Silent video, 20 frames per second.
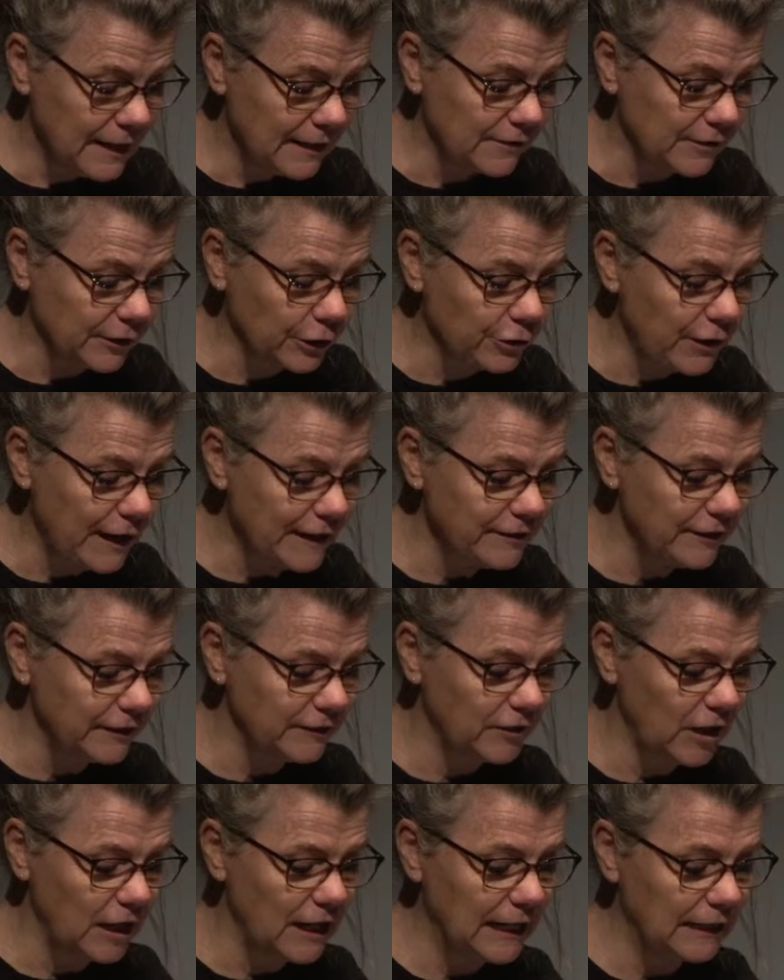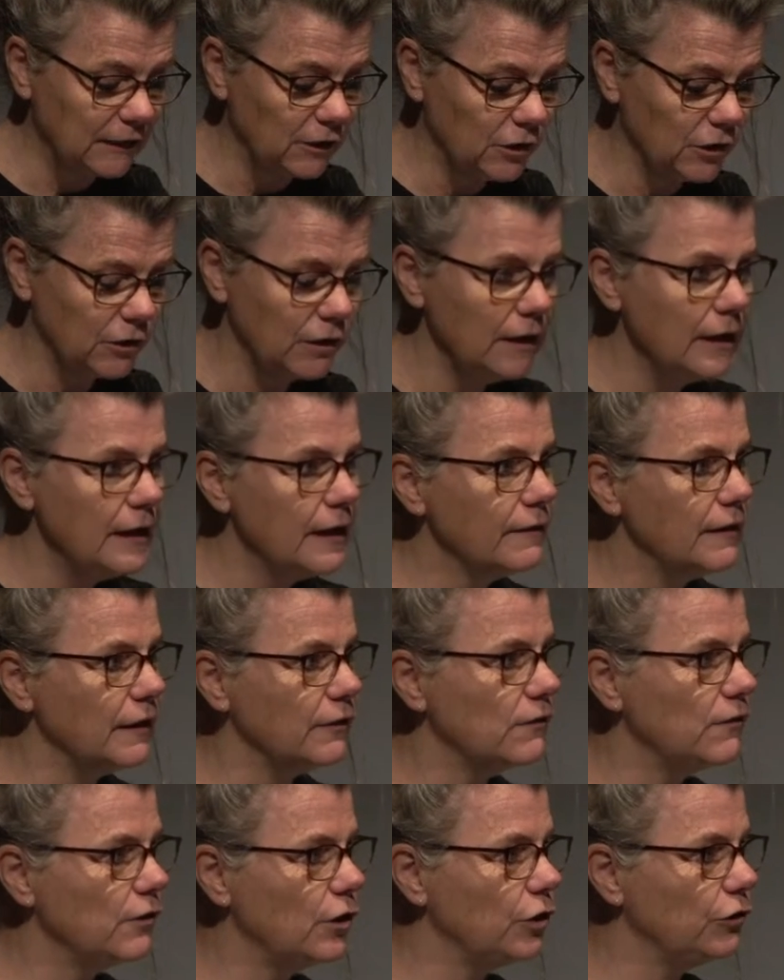A Socratic dialogue
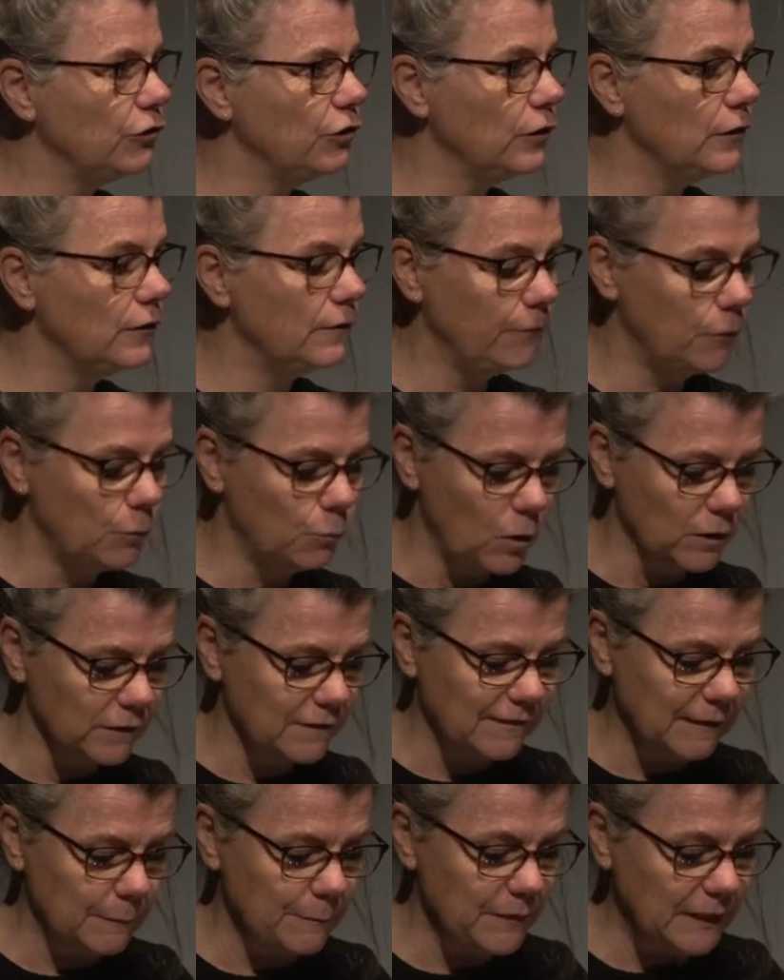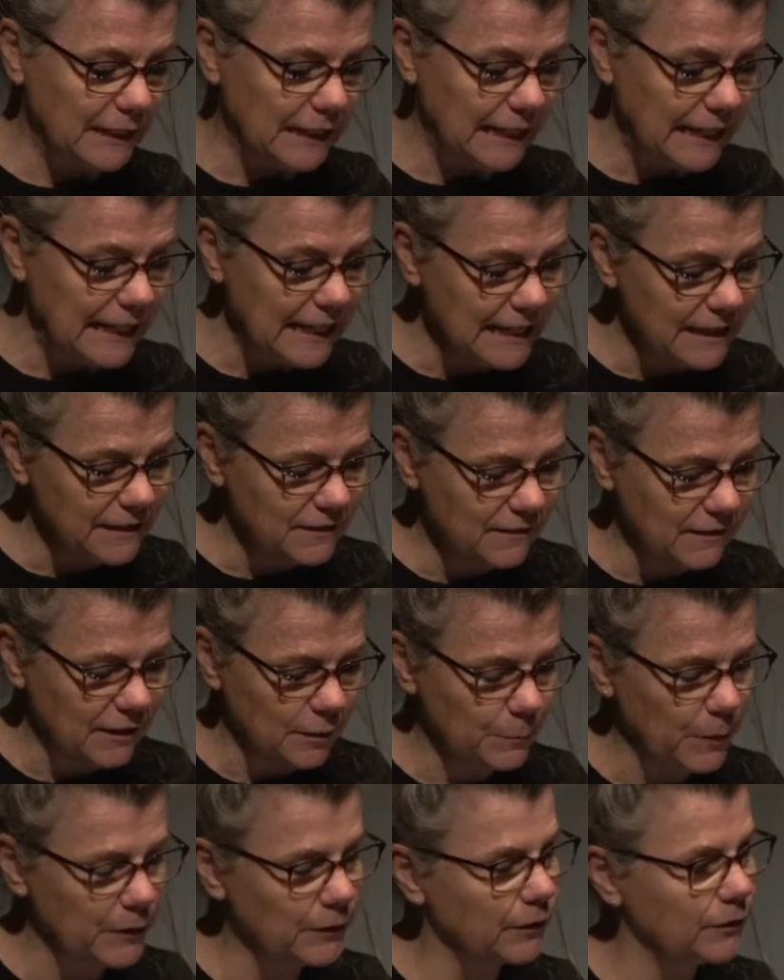that searches for what something is
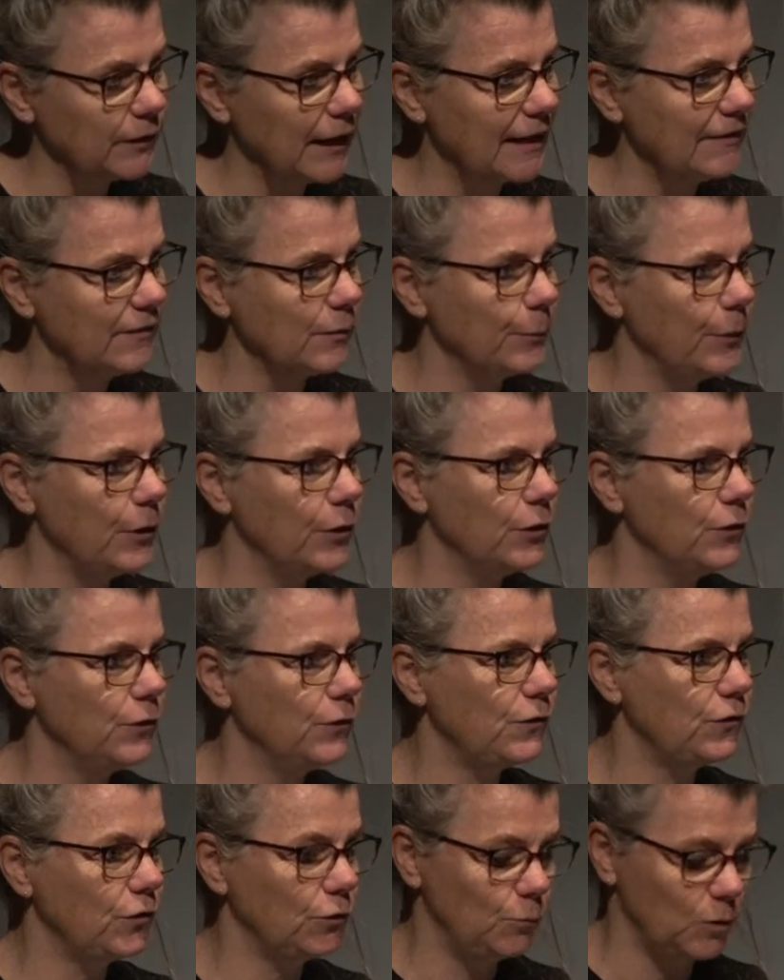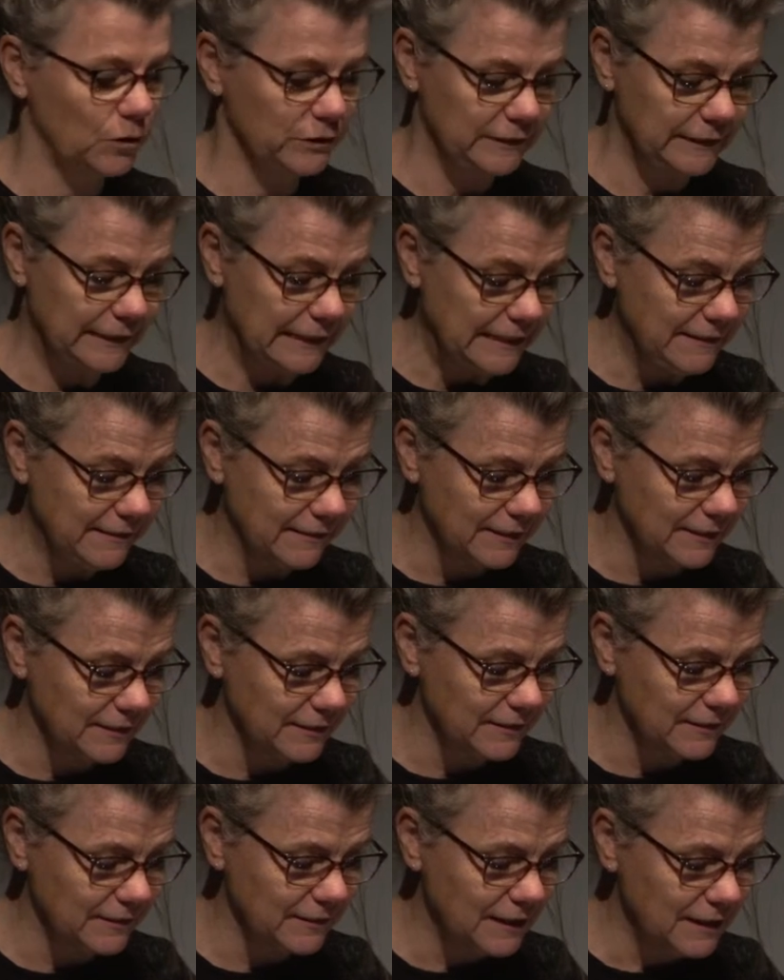as opposed to what it
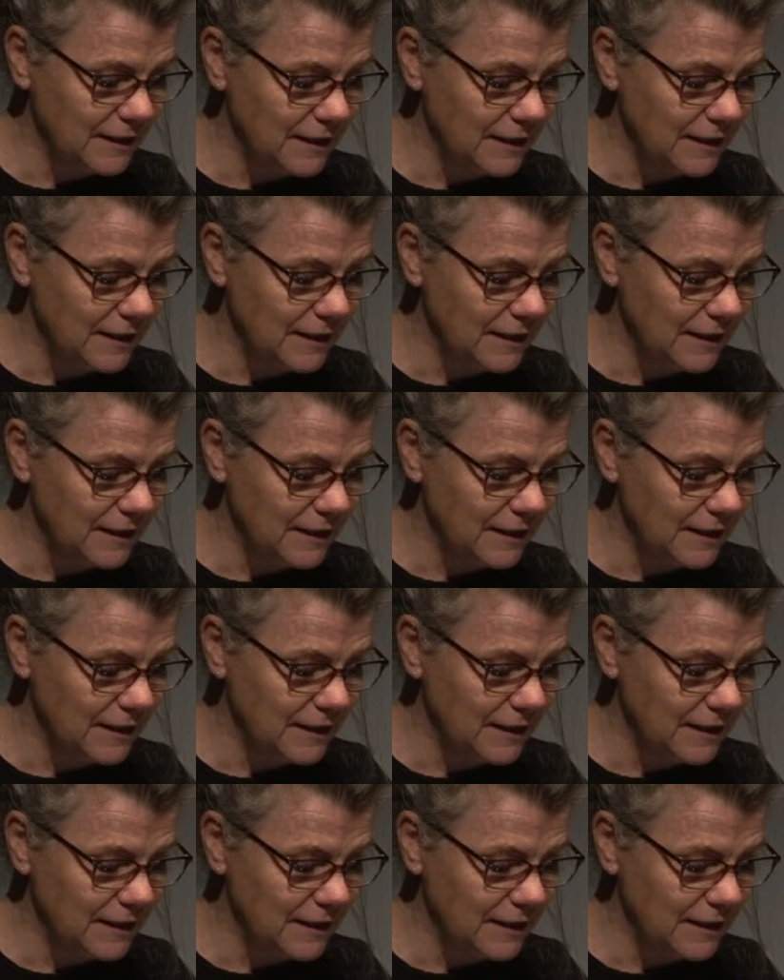isn't.